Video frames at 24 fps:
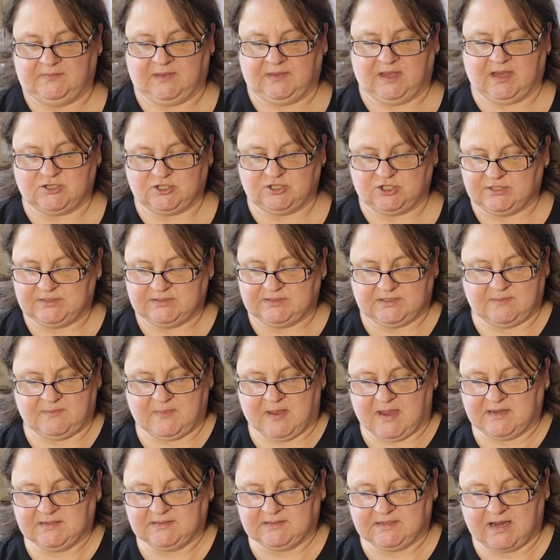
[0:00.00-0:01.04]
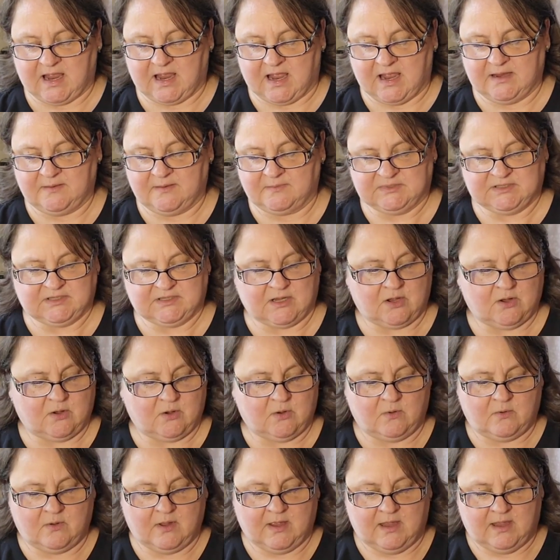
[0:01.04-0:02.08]
It's just amazing. I am
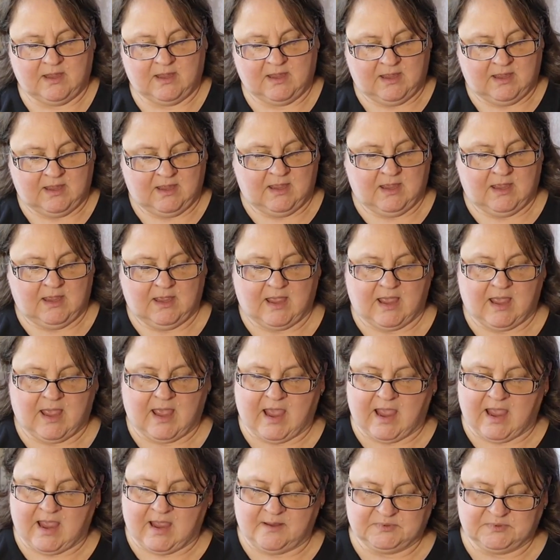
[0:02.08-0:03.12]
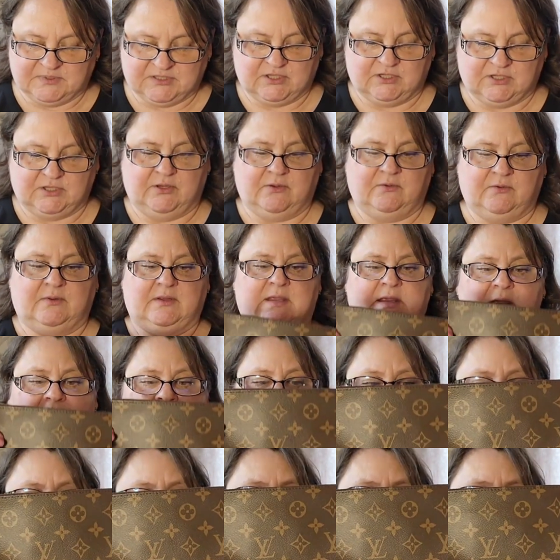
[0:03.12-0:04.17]
so absolutely
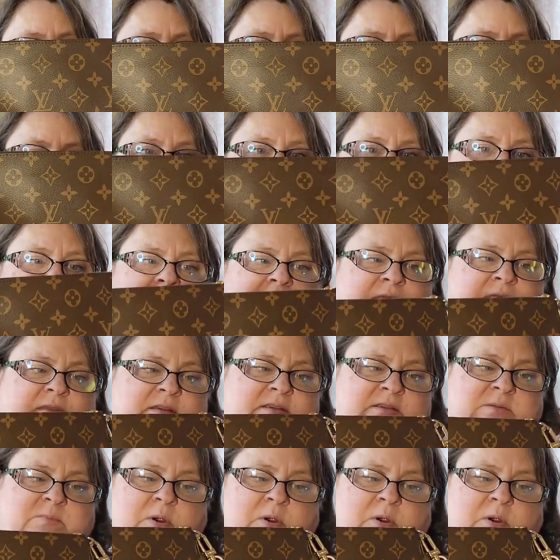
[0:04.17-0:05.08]
in love with this